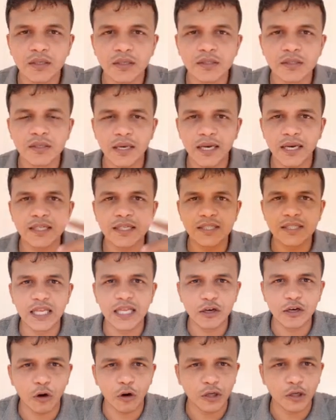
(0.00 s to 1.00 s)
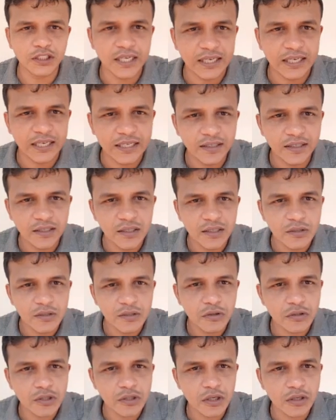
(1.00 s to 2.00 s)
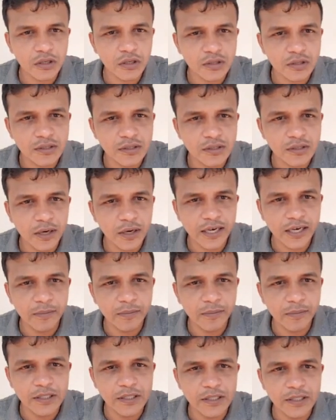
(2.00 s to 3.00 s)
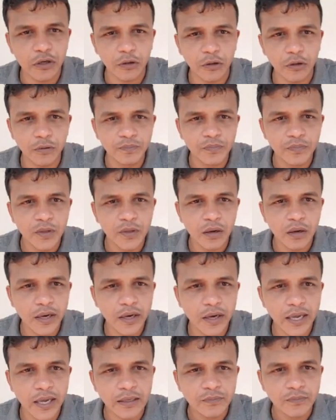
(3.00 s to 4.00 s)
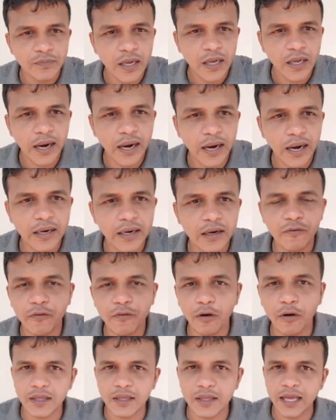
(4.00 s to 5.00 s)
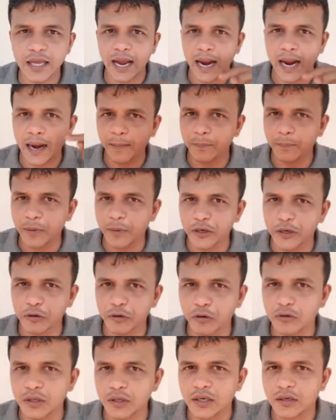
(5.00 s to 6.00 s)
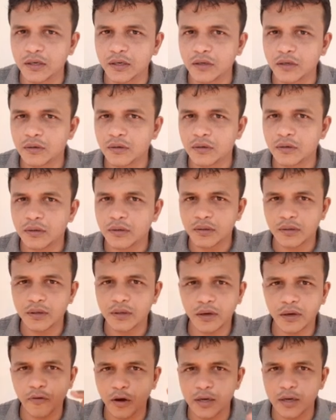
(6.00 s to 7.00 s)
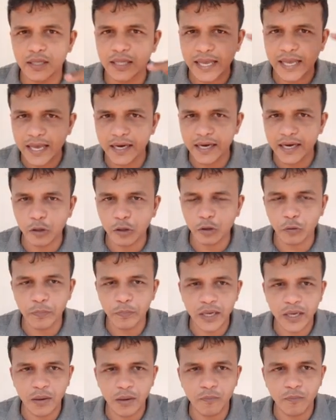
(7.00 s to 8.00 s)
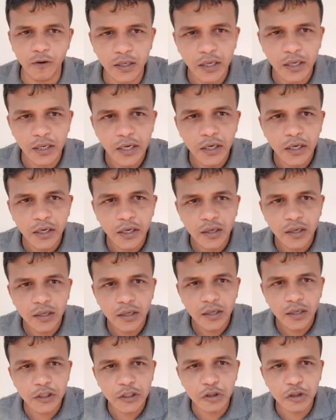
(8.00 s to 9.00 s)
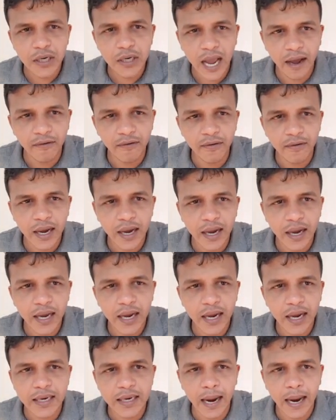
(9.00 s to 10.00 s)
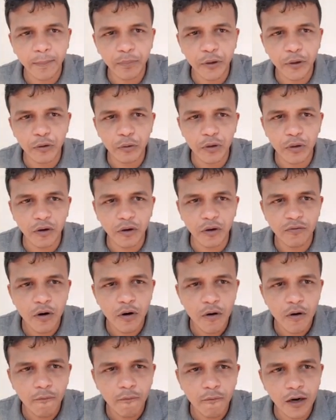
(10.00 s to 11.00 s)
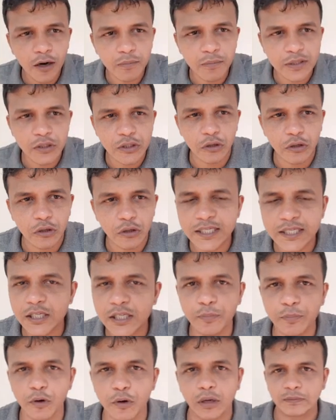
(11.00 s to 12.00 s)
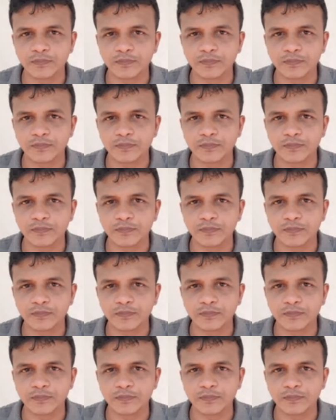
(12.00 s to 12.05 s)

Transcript: Let us think logically. So let it be 0. Okay, and for the amplitude, for the area to become 1, it should have an amplitude of 1 by 0, the reciprocal.